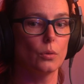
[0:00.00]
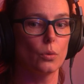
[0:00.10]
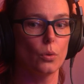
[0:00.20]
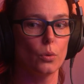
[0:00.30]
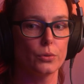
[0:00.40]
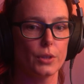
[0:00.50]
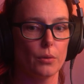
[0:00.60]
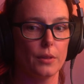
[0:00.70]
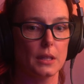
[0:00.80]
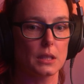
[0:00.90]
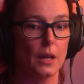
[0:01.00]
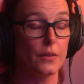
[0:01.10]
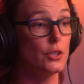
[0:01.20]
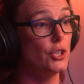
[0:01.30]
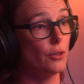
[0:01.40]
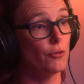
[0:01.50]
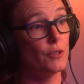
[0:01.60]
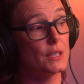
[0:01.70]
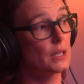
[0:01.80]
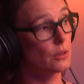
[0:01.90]
Also things like the
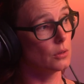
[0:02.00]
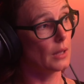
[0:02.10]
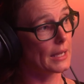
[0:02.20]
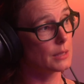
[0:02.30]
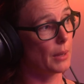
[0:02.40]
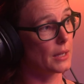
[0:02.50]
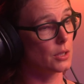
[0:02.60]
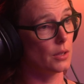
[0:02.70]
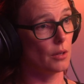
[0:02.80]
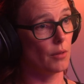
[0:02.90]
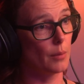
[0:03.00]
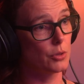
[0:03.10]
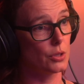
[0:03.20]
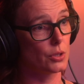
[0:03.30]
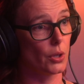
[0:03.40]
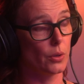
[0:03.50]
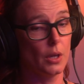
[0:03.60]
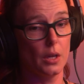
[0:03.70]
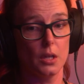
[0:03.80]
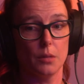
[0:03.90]
geophysical aspects of the eruption. So
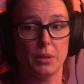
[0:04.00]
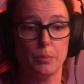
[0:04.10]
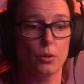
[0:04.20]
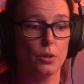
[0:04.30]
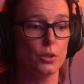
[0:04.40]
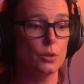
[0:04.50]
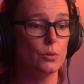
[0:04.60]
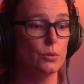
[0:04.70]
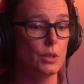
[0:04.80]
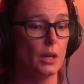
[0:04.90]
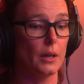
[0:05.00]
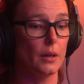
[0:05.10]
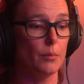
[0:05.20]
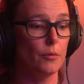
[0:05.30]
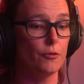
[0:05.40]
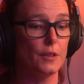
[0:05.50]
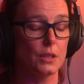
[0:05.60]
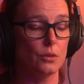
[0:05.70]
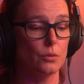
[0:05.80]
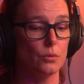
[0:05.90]
people can use
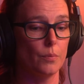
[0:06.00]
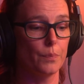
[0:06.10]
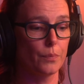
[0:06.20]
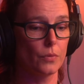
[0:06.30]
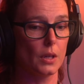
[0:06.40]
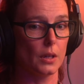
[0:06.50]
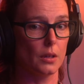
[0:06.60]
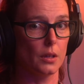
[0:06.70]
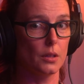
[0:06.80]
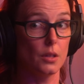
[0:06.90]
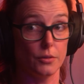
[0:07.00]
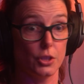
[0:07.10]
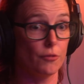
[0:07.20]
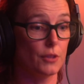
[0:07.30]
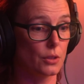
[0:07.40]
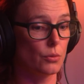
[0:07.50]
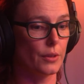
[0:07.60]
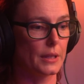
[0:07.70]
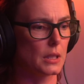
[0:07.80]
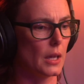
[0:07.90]
geophysical
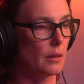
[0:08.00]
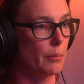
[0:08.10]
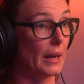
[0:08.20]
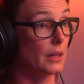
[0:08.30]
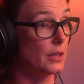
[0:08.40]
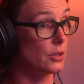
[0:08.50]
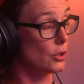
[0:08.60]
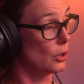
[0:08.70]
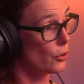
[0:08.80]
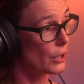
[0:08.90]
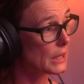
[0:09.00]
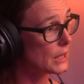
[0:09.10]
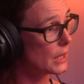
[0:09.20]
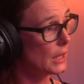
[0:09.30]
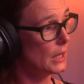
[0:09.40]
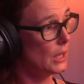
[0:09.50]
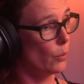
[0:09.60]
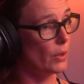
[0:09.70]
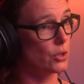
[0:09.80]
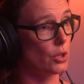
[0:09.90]
things like magnetotellurics,
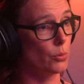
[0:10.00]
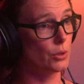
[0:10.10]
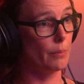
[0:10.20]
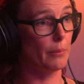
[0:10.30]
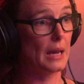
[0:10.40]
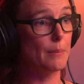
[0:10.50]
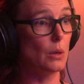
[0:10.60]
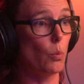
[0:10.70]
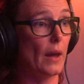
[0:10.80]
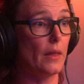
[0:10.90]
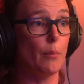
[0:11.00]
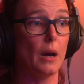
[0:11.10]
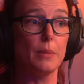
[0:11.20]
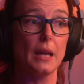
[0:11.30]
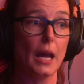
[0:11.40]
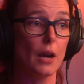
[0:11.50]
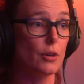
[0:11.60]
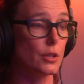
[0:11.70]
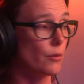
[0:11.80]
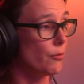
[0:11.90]
which shows them maybe where there might be
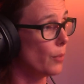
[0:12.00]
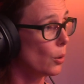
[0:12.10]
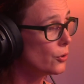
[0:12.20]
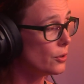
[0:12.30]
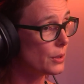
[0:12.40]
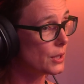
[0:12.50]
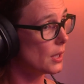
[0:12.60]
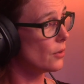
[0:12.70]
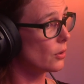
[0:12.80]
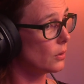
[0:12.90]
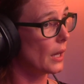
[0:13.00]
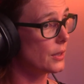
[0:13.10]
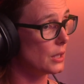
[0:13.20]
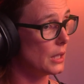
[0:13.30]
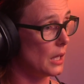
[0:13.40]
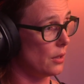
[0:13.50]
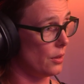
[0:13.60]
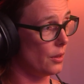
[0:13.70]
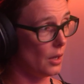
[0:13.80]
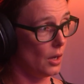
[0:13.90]
areas of molten material
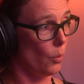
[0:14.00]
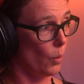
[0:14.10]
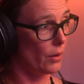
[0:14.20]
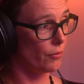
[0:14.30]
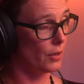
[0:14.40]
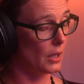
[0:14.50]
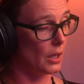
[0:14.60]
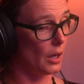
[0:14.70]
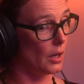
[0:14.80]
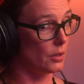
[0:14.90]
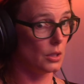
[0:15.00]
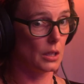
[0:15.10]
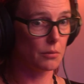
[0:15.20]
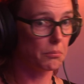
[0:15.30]
underneath one of the underneath